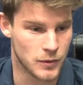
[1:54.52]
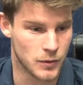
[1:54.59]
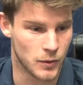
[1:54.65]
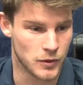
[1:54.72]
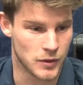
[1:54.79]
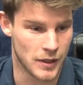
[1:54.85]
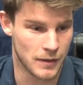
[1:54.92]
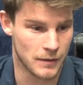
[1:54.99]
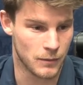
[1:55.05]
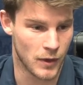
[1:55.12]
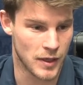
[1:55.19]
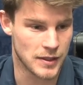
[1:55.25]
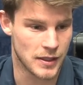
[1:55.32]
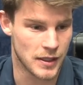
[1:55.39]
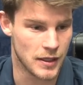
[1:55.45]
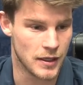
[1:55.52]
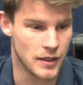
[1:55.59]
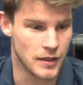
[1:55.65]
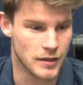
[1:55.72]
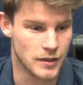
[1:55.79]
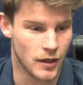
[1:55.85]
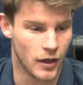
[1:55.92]
towards the rest of the
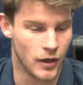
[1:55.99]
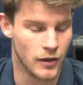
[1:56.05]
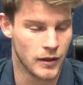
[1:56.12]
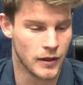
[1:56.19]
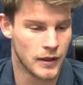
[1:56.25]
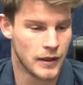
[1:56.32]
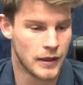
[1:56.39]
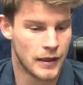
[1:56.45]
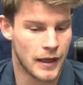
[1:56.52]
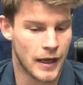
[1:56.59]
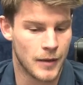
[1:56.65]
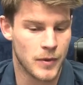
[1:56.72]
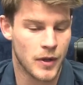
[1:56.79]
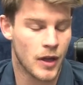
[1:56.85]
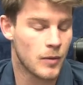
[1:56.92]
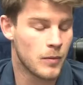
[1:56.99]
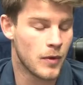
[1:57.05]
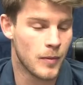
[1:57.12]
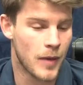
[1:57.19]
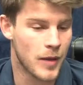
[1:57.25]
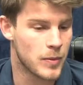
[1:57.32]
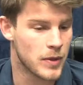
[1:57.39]
year. So,
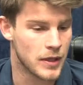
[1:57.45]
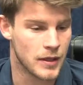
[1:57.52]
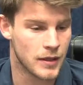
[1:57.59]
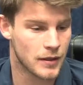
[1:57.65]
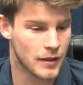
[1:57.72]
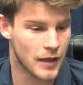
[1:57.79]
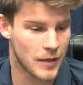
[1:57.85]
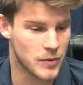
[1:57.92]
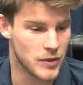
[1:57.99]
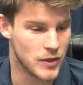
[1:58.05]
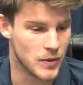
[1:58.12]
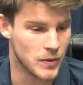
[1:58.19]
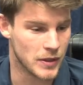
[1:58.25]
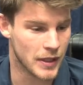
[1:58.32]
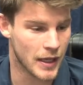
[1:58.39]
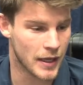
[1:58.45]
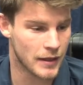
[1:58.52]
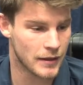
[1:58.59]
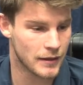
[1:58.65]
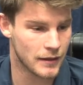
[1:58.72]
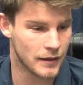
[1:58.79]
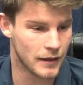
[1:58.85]
I'm happy doing that.
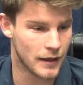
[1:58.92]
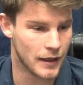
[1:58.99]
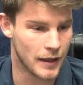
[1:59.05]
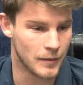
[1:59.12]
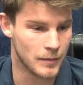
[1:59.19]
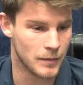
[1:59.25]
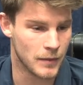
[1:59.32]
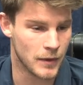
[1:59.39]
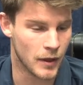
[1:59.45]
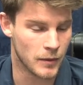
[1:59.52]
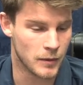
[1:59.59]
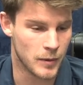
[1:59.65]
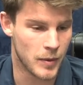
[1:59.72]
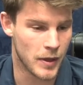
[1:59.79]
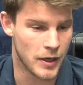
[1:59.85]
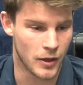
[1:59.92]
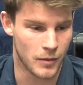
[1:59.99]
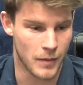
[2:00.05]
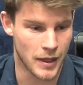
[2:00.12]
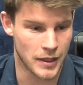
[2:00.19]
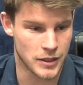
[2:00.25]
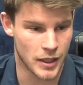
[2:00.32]
Depending on
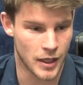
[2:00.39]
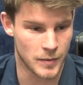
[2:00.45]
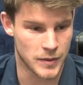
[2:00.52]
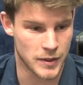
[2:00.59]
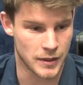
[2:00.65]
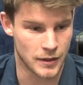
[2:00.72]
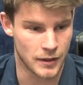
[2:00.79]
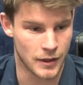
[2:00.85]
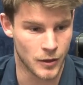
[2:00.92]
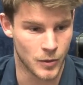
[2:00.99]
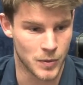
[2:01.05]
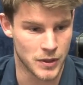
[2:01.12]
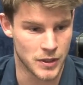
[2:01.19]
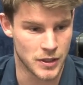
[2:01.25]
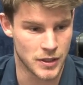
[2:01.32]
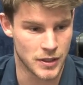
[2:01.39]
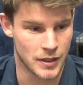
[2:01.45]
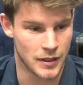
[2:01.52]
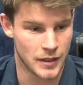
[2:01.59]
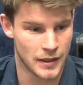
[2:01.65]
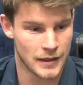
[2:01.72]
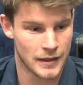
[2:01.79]
matchups and
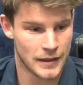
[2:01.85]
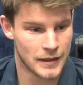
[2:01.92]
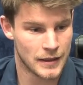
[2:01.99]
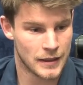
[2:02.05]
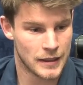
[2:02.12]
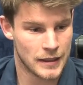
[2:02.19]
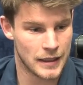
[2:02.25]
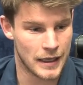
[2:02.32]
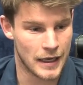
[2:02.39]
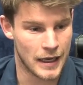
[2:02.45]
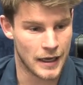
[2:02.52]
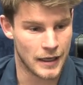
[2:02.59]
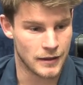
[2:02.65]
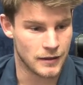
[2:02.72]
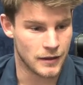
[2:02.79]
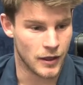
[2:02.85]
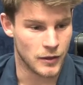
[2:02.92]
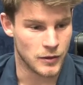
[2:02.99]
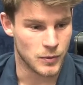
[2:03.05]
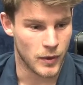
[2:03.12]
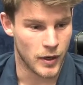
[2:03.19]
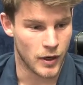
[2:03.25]
opposition,
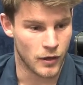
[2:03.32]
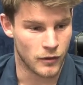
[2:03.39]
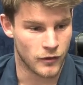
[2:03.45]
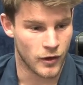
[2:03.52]
is where I'll